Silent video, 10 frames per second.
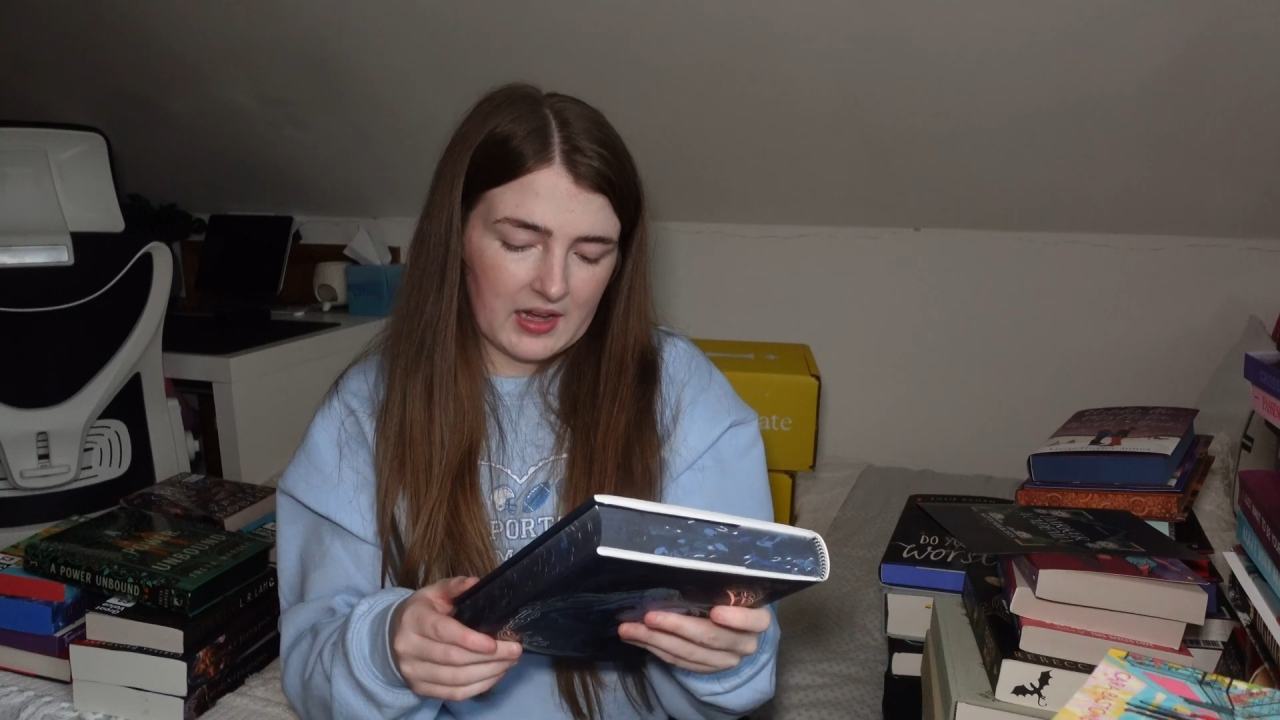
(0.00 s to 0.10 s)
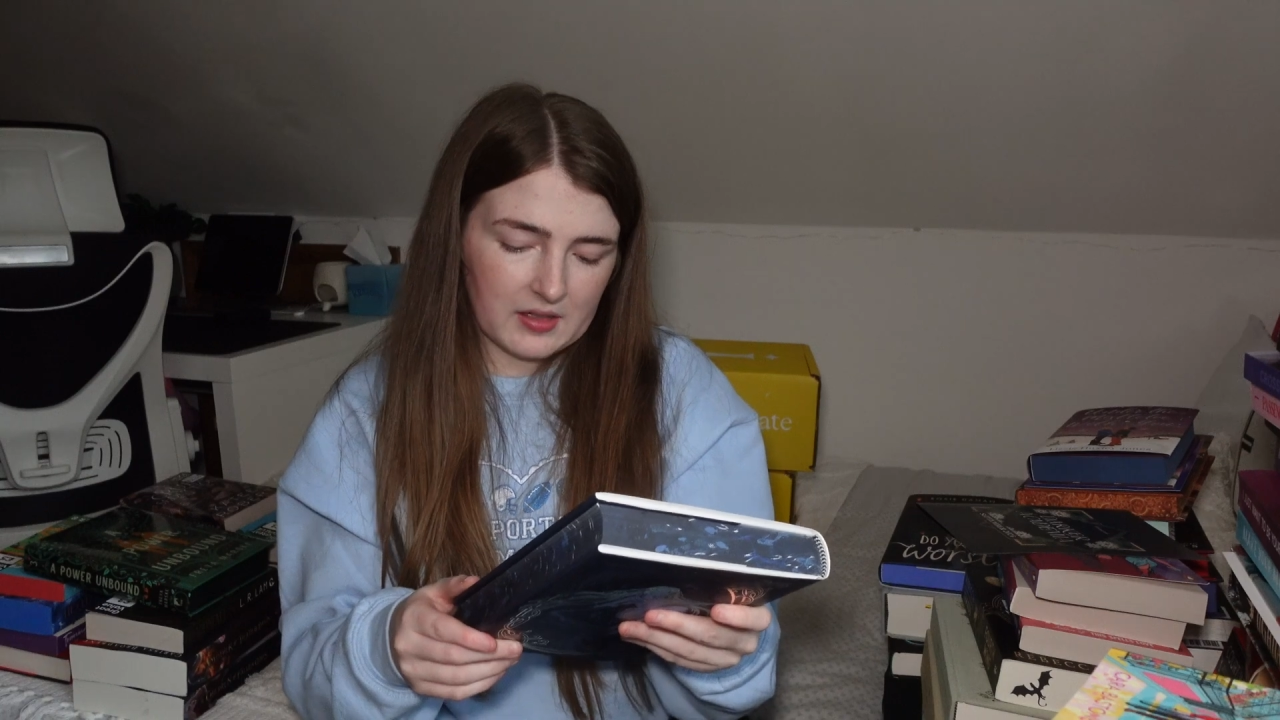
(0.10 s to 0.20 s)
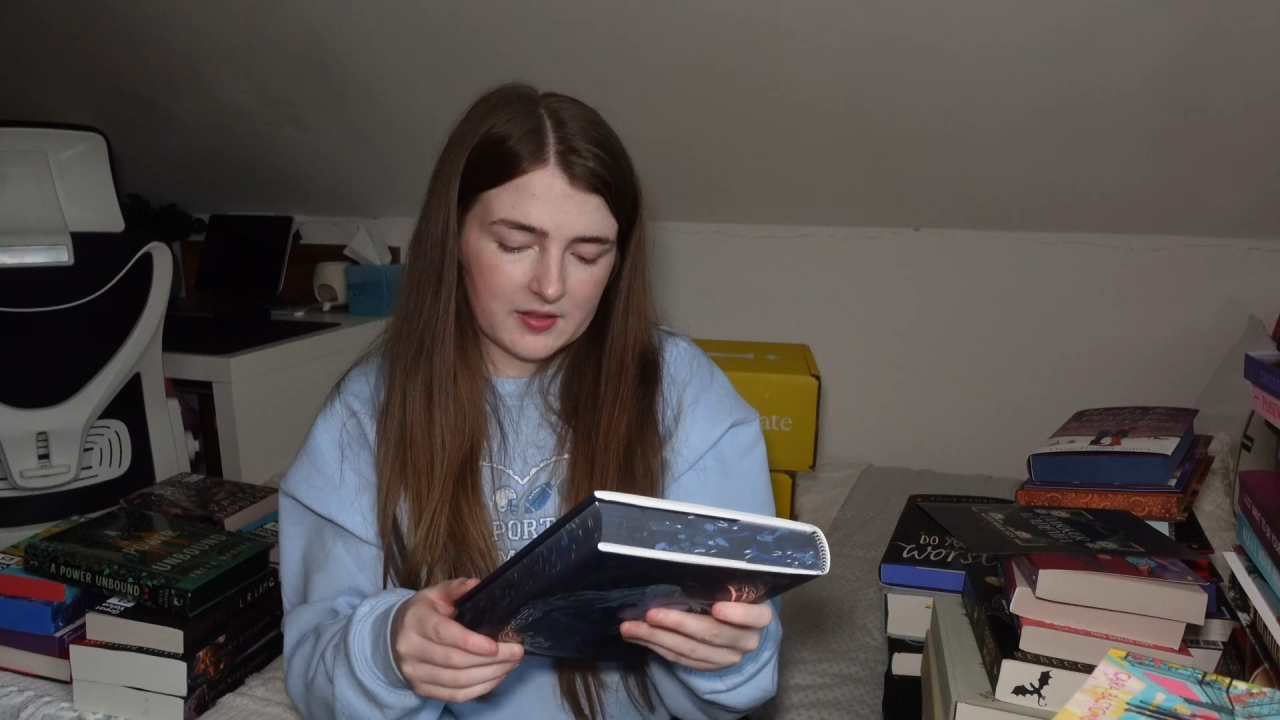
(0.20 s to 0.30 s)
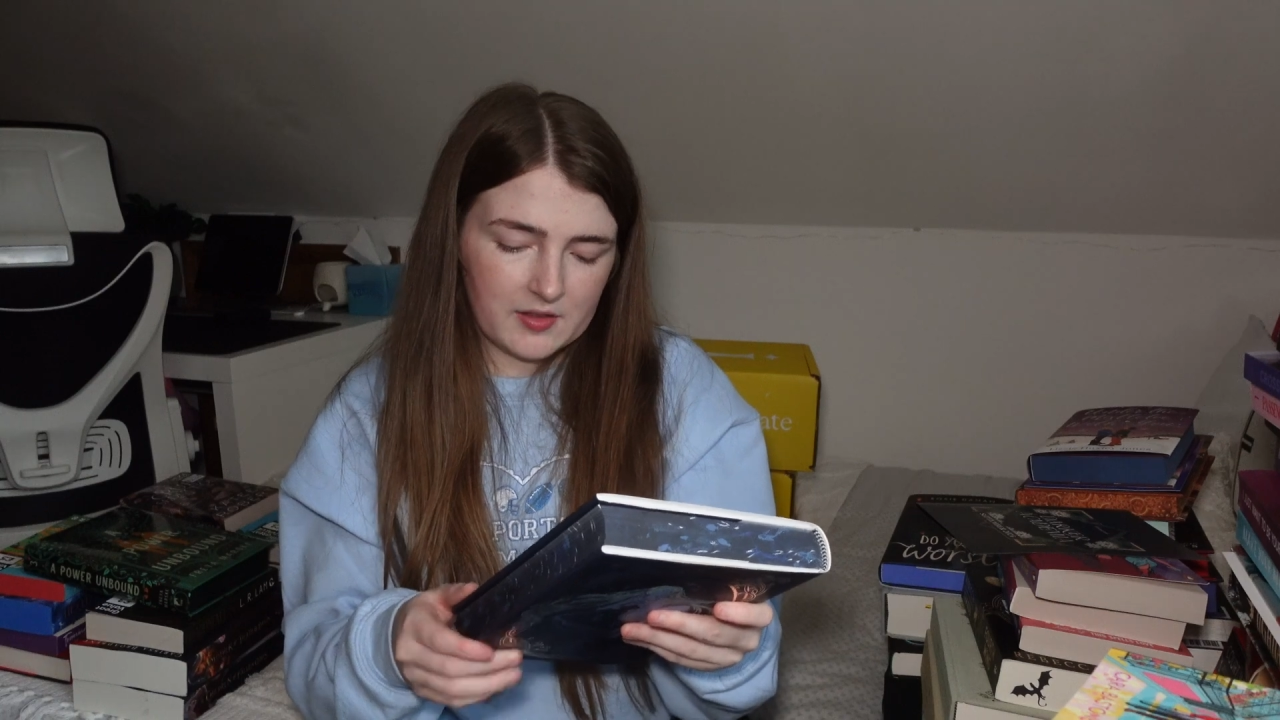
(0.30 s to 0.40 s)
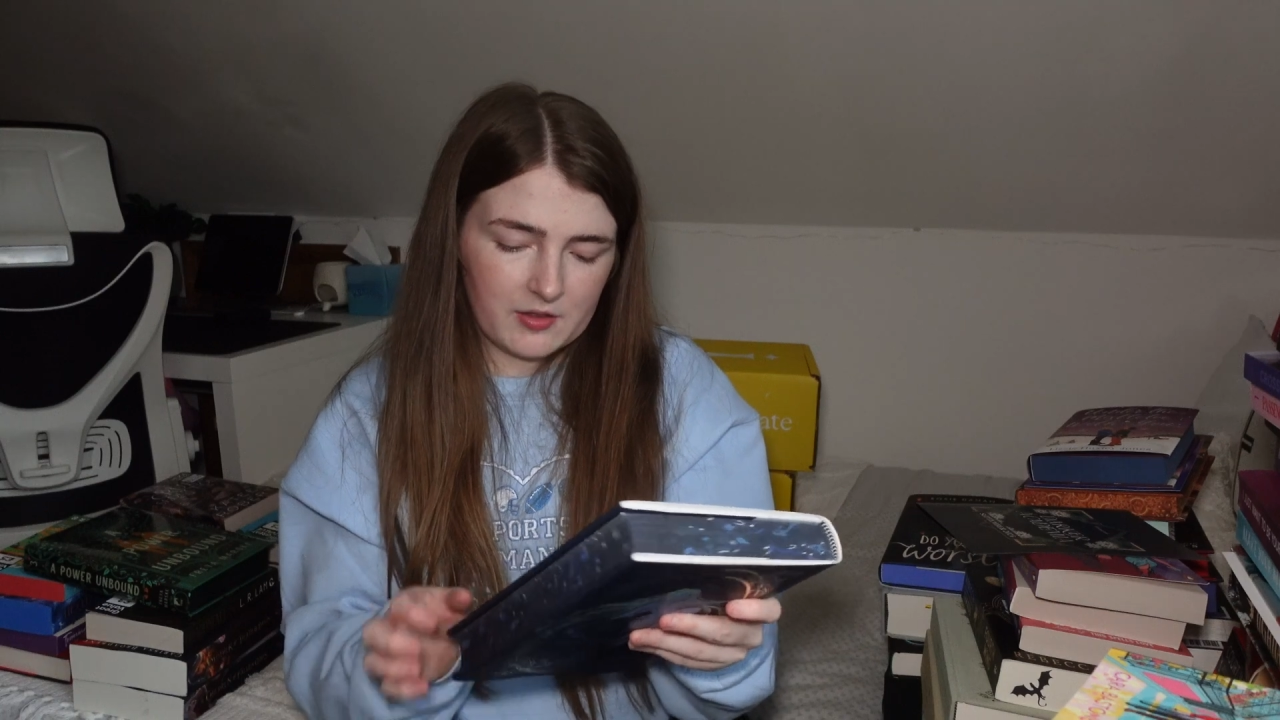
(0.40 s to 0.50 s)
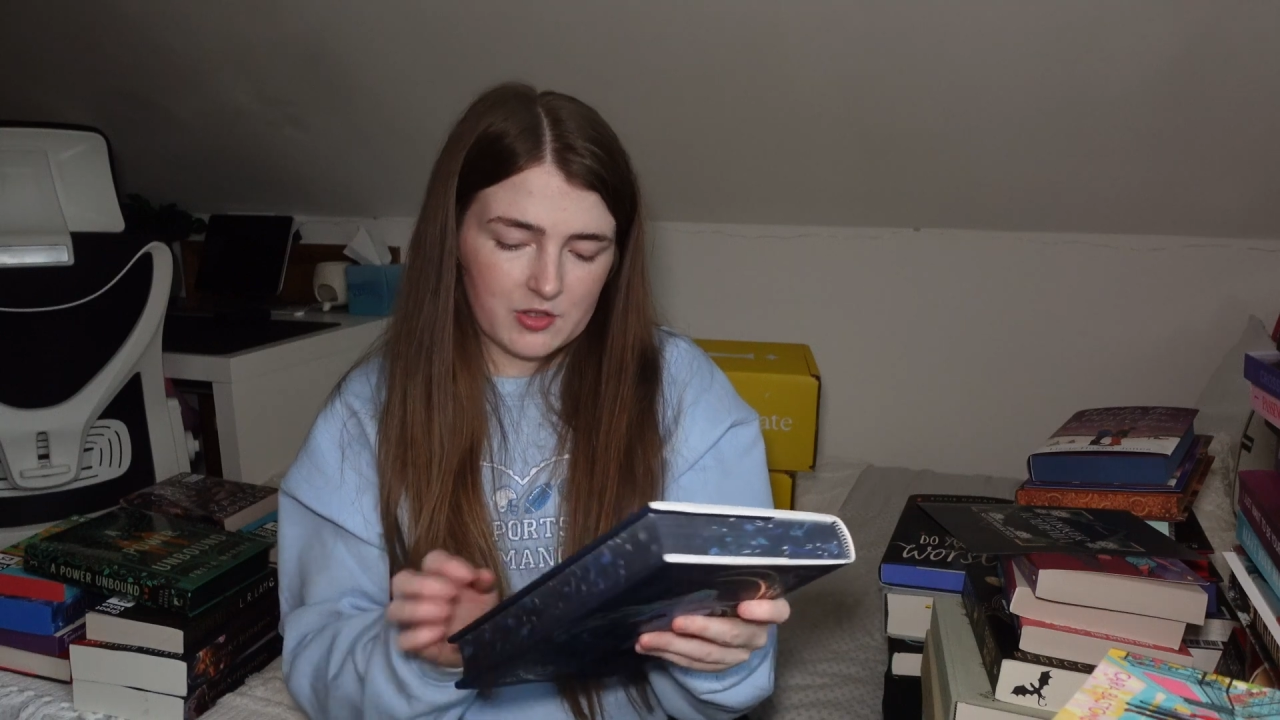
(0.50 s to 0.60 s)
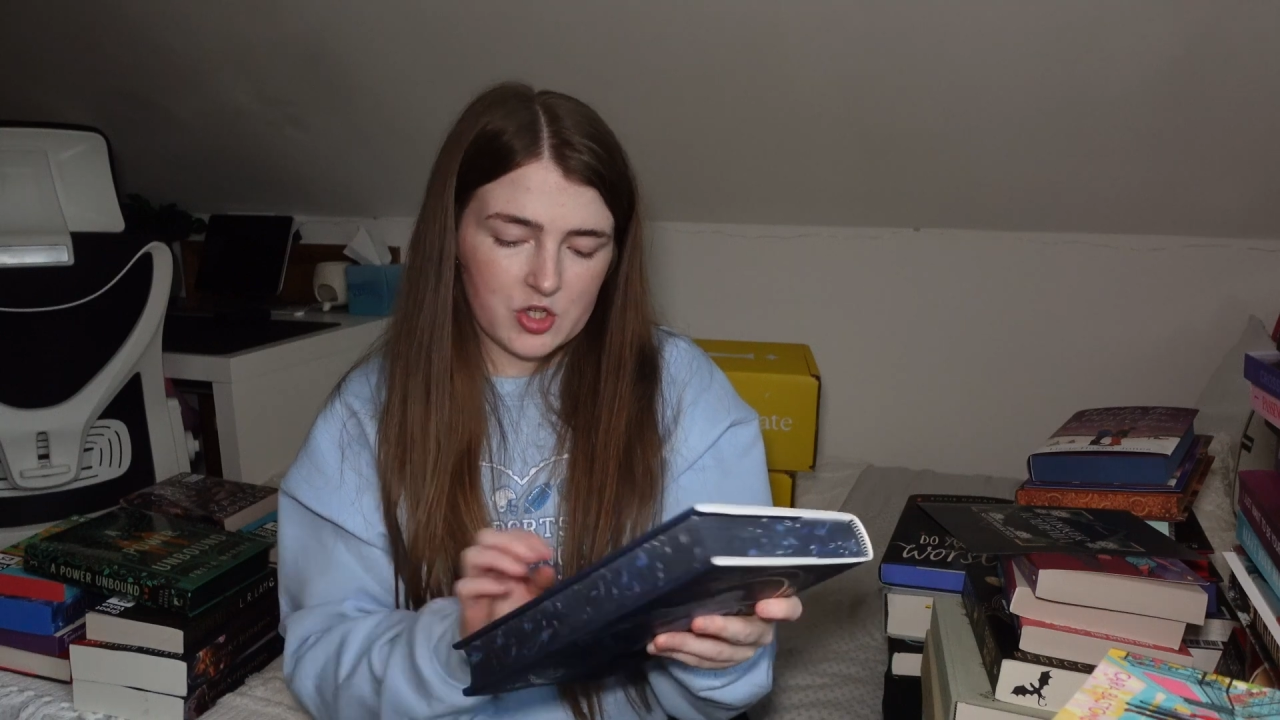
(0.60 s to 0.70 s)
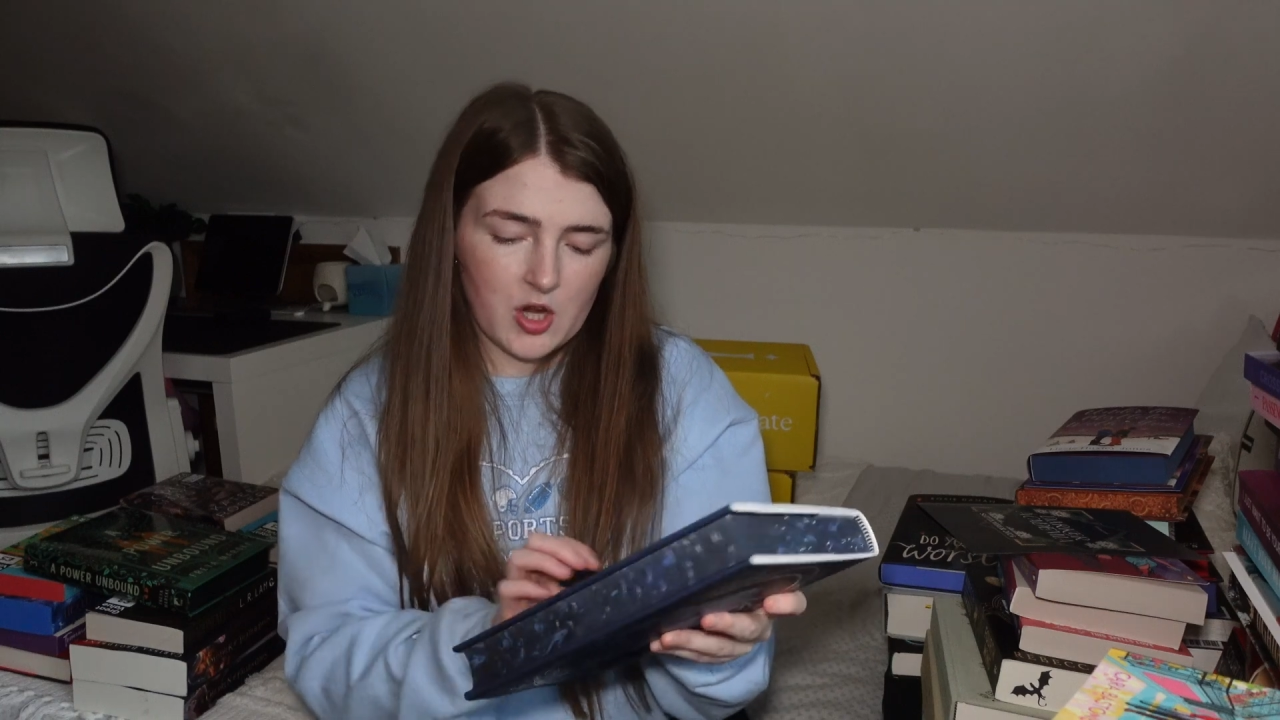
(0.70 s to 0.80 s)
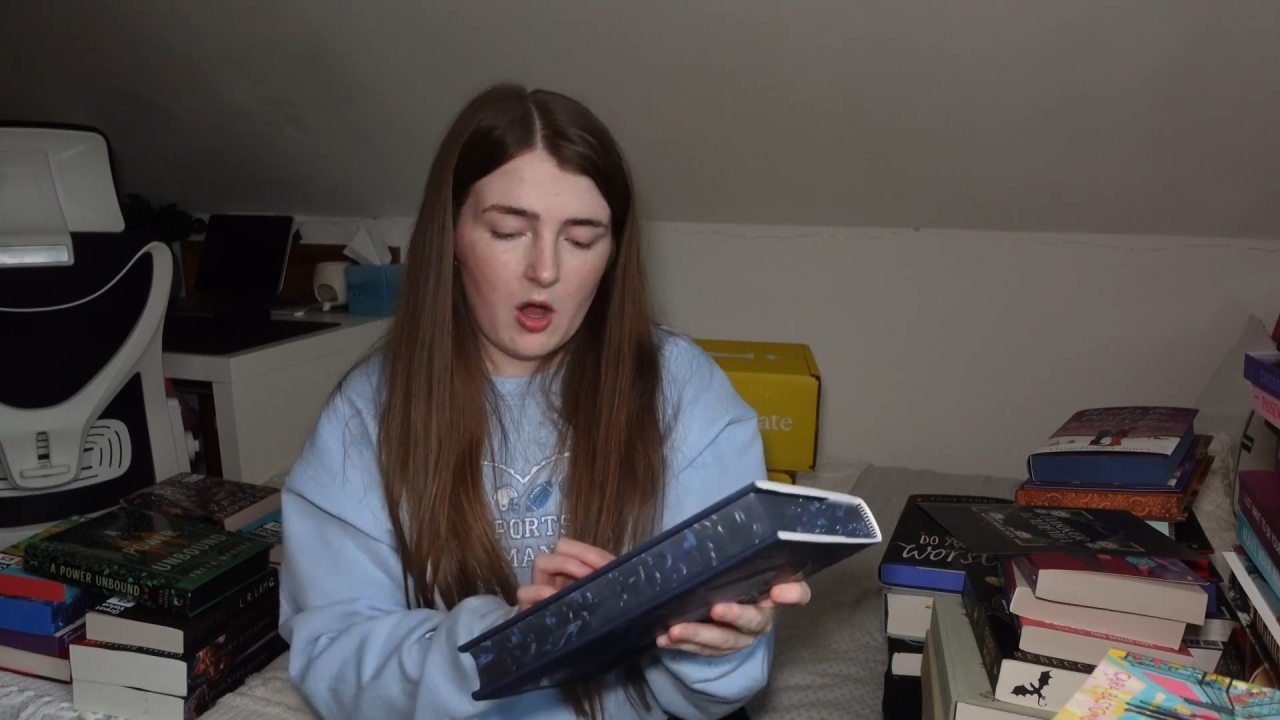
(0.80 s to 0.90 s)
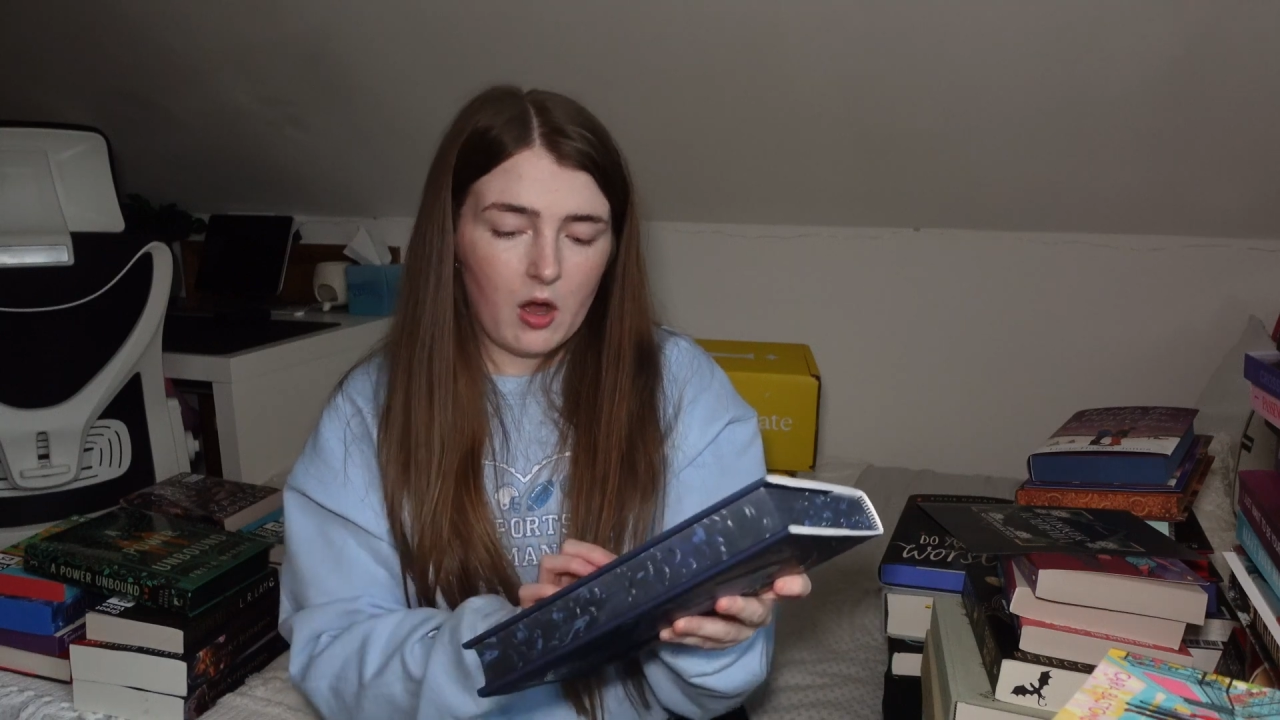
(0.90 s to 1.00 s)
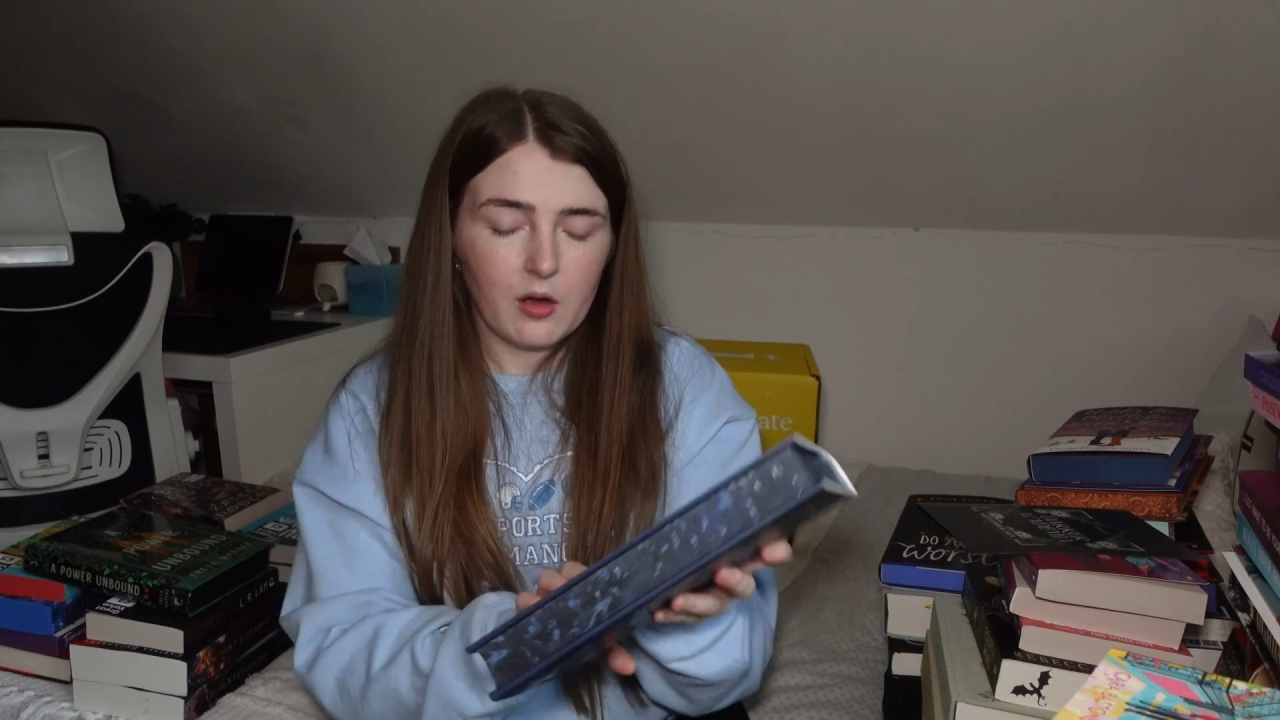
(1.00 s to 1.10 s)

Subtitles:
Alison Shah.